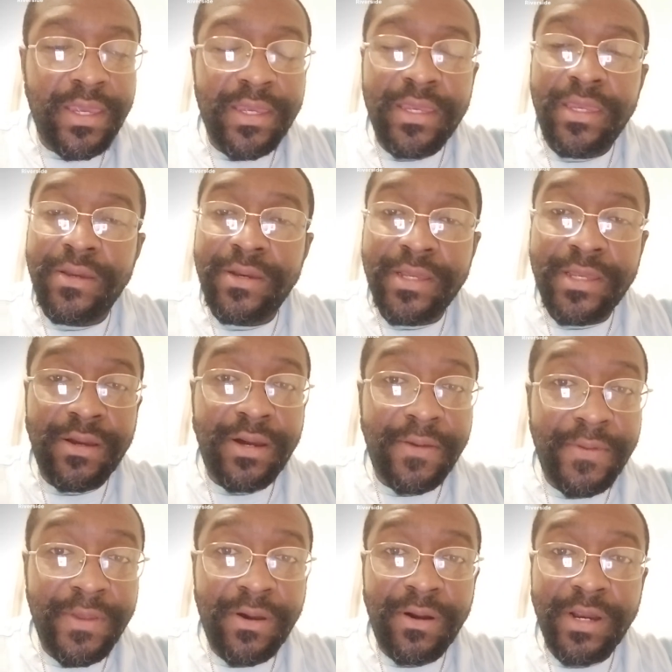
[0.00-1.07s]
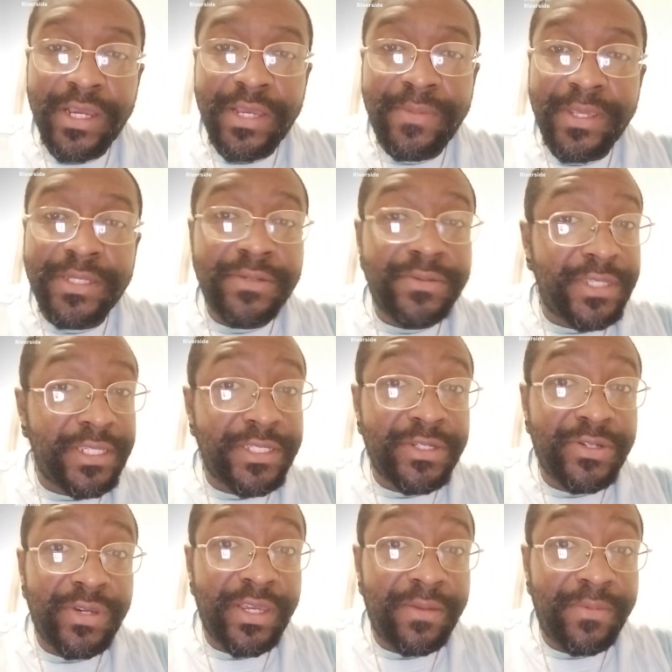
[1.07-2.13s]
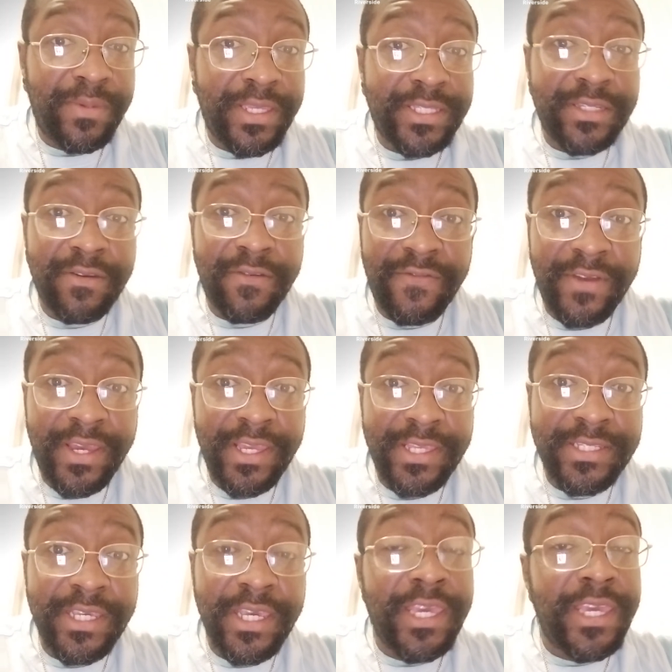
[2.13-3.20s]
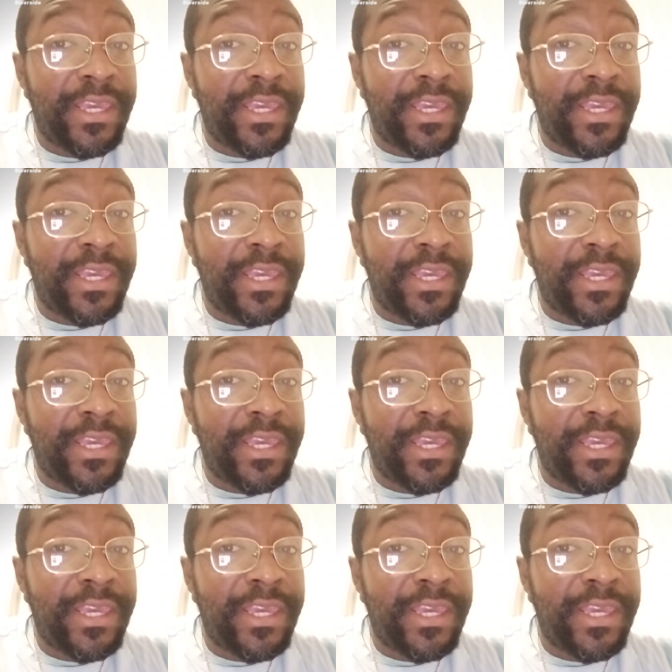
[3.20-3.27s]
you're gonna have your arguments, your disagreements, your fights,